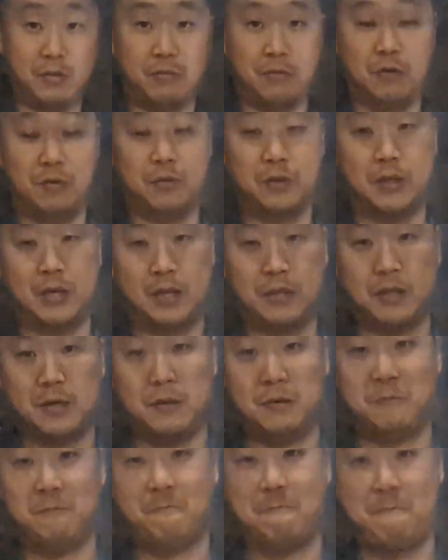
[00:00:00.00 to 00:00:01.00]
All the other
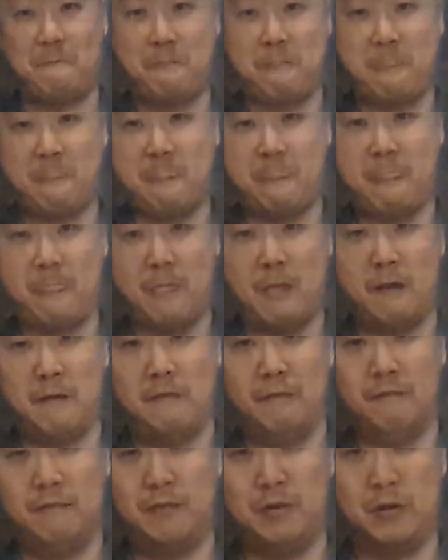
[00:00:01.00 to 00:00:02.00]

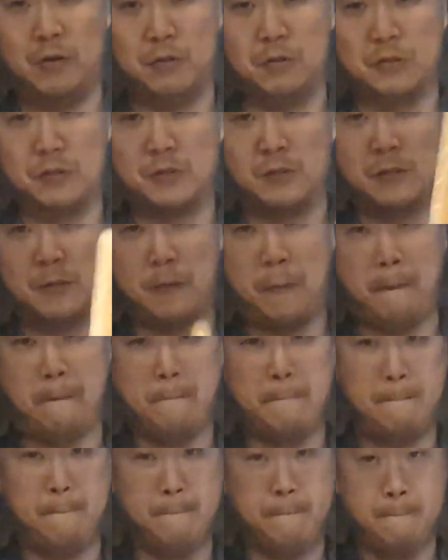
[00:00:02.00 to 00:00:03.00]
videos.
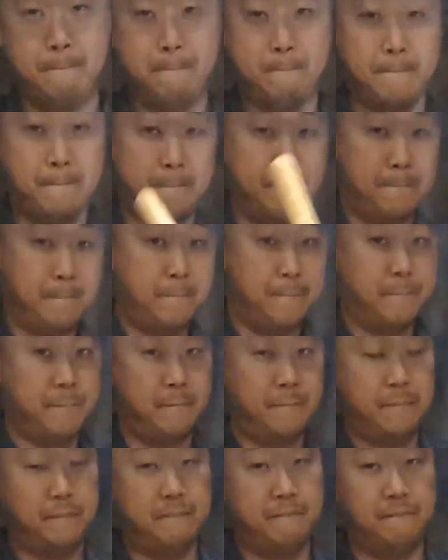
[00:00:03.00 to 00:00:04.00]

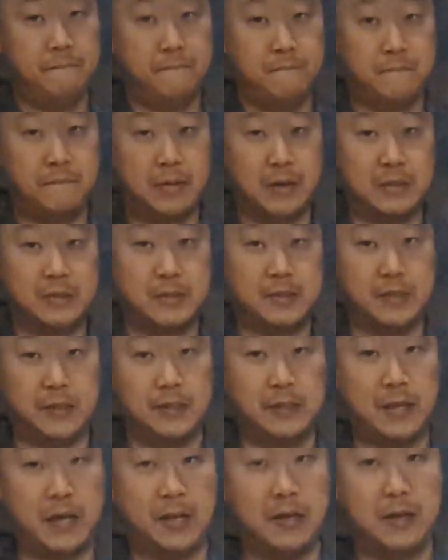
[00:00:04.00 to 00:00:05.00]
But see
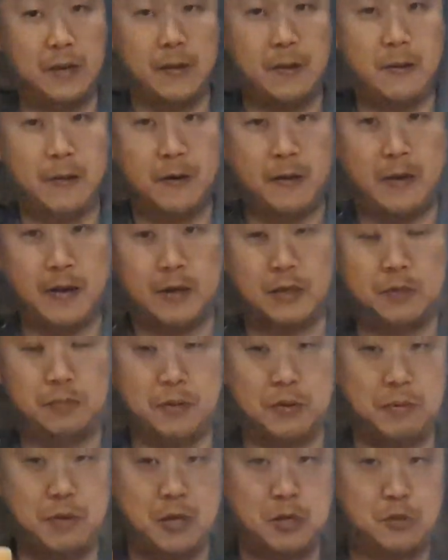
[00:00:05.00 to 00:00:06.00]
that
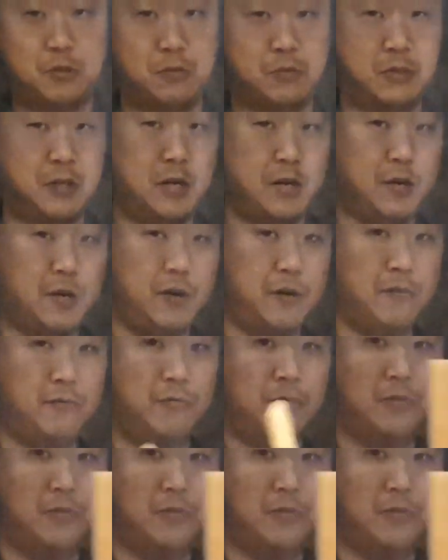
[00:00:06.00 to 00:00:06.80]
exponential curve,